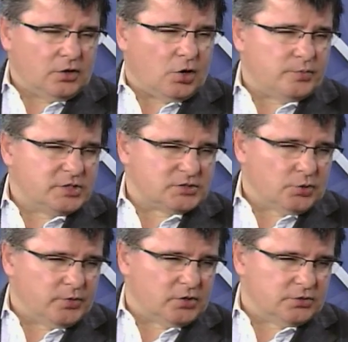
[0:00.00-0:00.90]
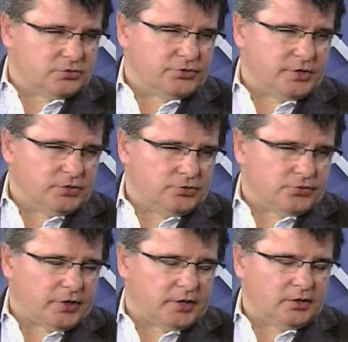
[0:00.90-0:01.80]
communist nomenclatura in
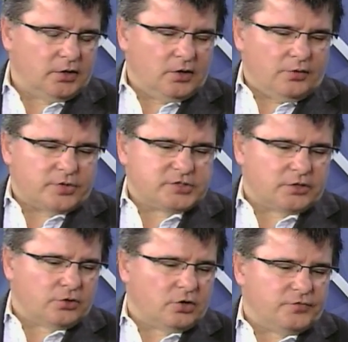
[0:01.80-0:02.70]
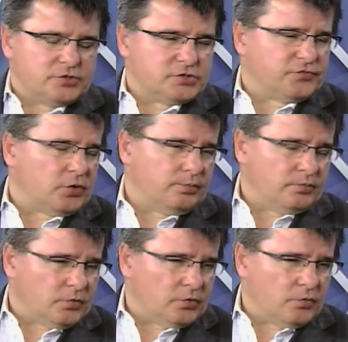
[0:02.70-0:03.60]
Ukraine, whereas Yanukovych is from
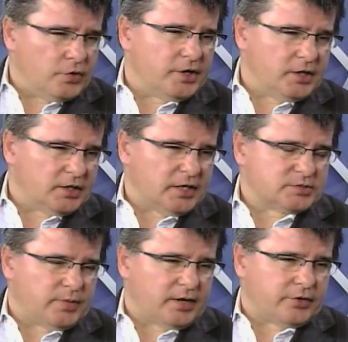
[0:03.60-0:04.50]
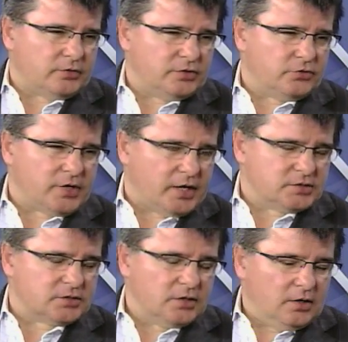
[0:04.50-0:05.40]
more working class background in
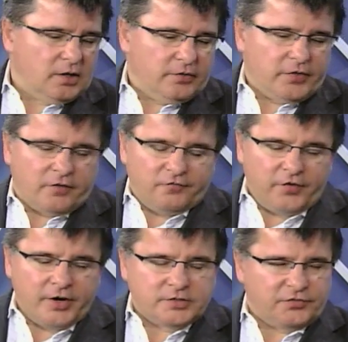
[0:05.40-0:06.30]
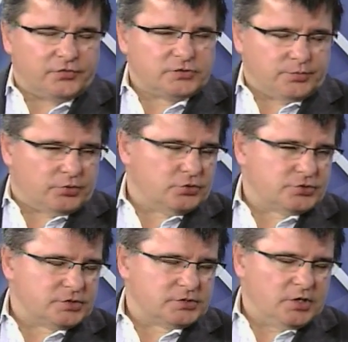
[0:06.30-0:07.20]
Donetsk. They have very different
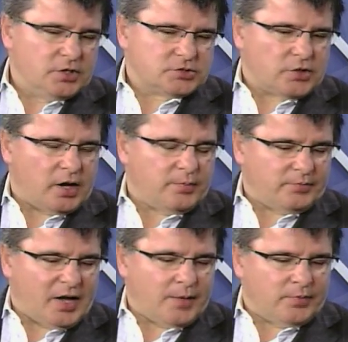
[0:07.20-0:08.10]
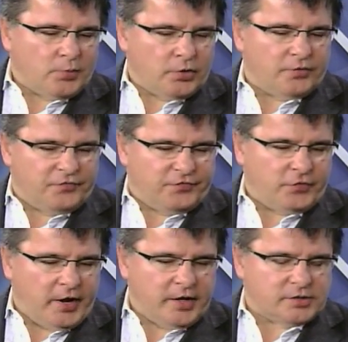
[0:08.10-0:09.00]
approaches. So I'm more
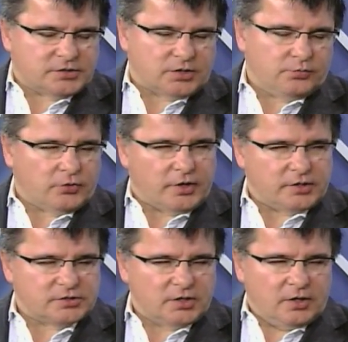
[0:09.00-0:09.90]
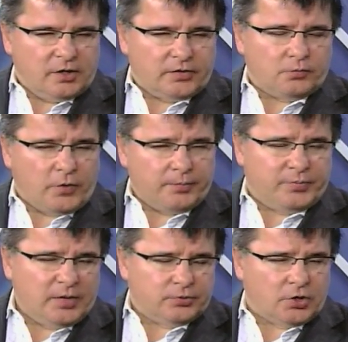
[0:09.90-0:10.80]
afraid in some ways that when
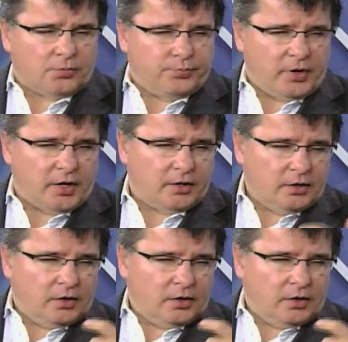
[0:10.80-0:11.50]
people compare,